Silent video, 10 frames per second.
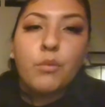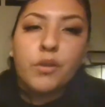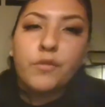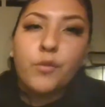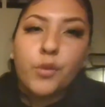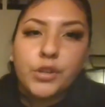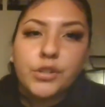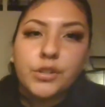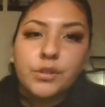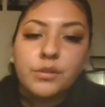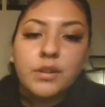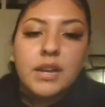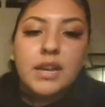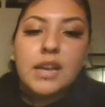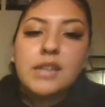more for you.
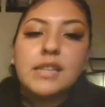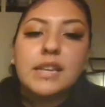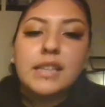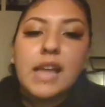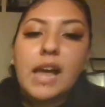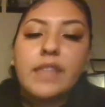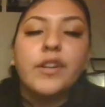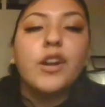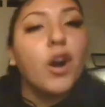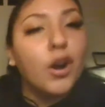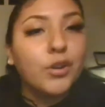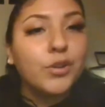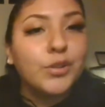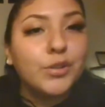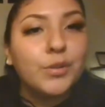It's like that. They're hard
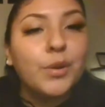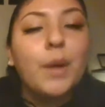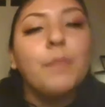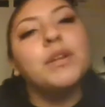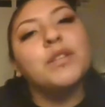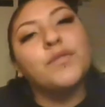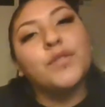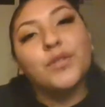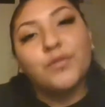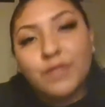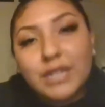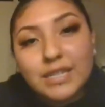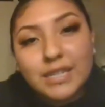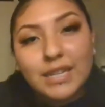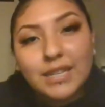on you, but it's for a
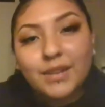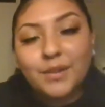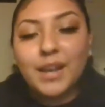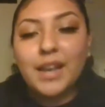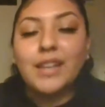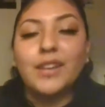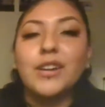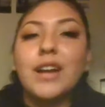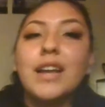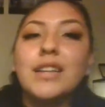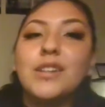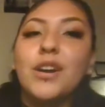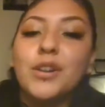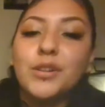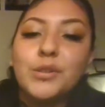reason. Okay, your guide is
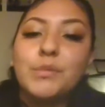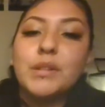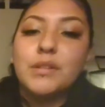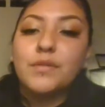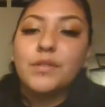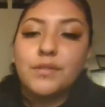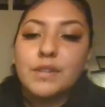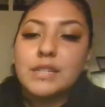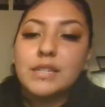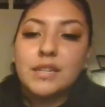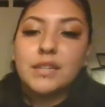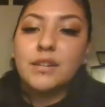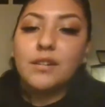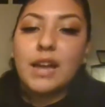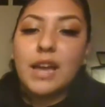hard on you, but it's for a reason.
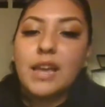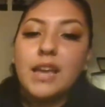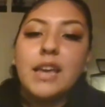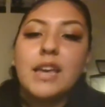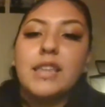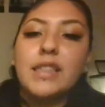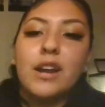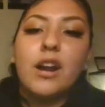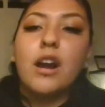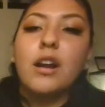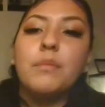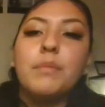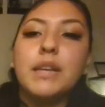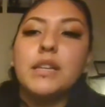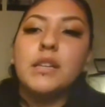Okay, they are a
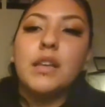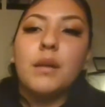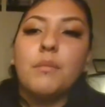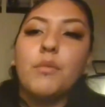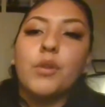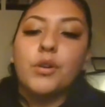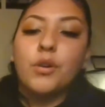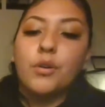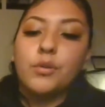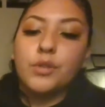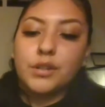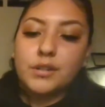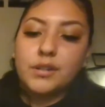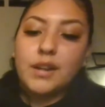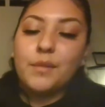bit more
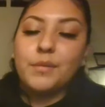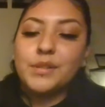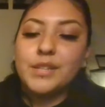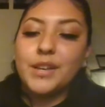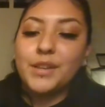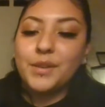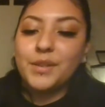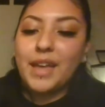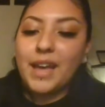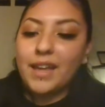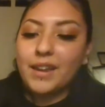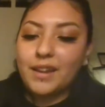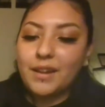colder. I will tell you that.